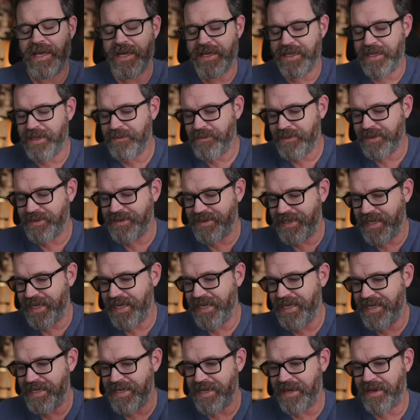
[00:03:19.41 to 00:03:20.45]
Yaima
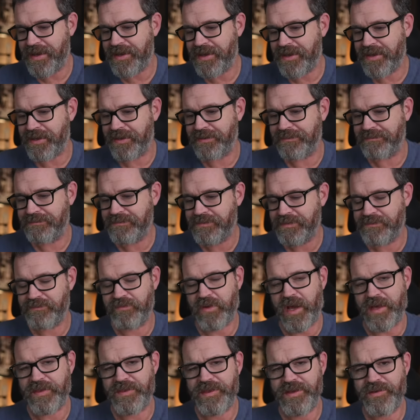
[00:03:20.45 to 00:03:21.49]
T9,
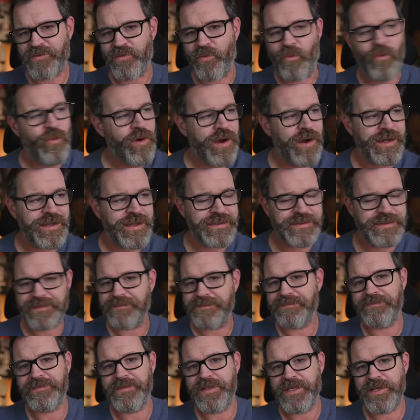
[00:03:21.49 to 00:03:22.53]
I think, won it
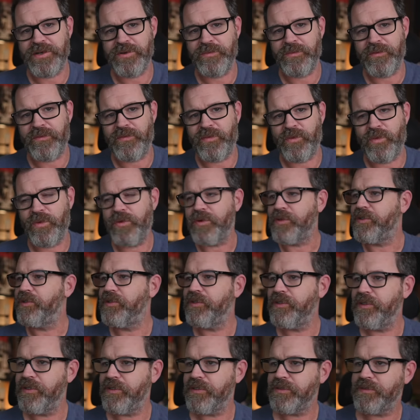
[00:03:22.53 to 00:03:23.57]
the year before, 2
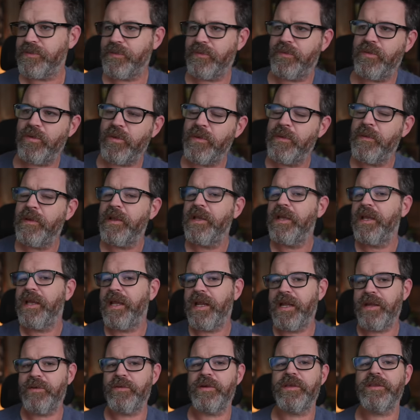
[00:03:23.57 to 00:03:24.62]
years before.
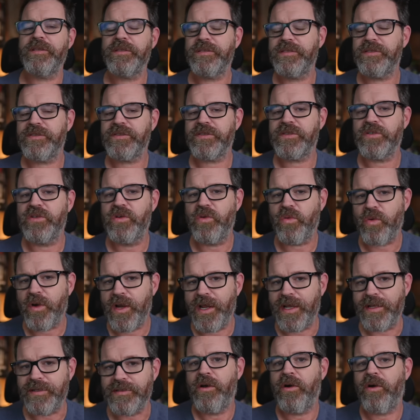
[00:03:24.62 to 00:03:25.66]
Anyway, this is a
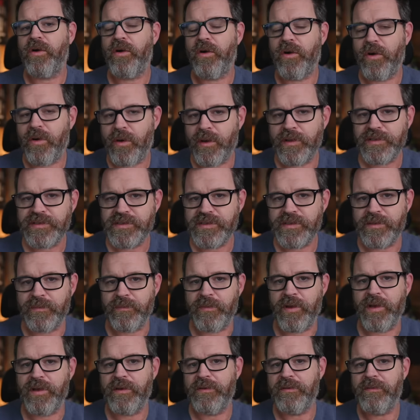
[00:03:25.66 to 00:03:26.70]
great,
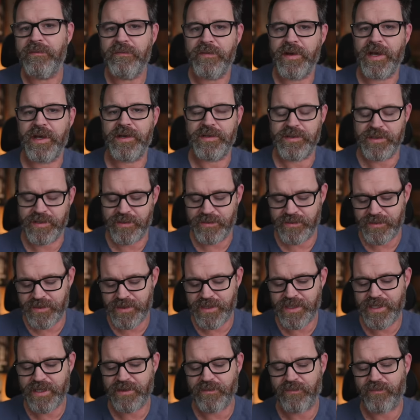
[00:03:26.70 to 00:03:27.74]
awesome value. You
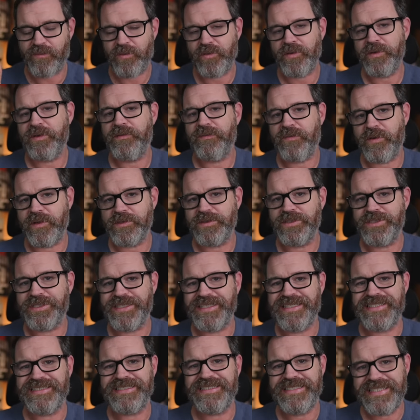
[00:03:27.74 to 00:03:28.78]
get a fully
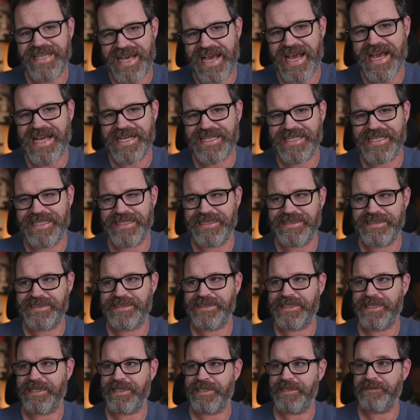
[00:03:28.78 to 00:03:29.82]
functioning DAC
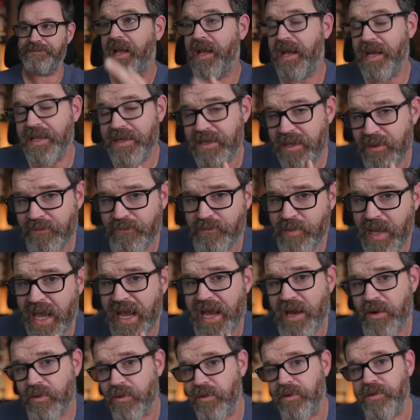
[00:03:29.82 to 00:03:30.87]
inside, enough
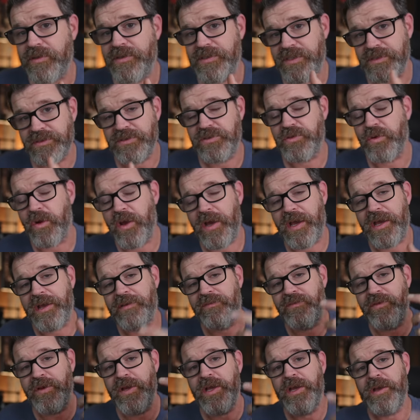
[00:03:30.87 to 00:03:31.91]
power to
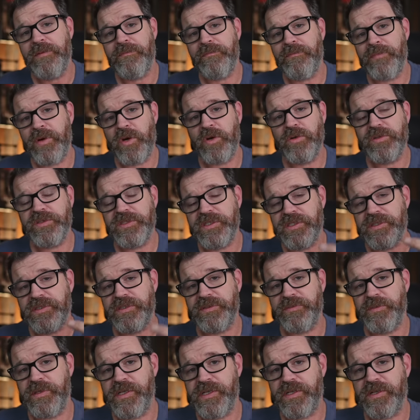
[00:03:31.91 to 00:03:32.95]
drive most
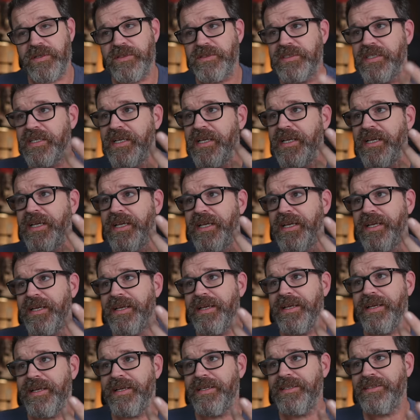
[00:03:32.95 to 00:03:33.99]
speakers,
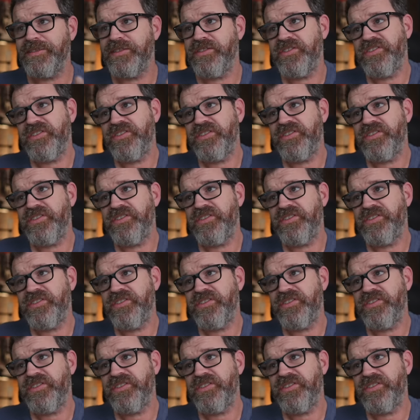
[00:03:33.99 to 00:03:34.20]
and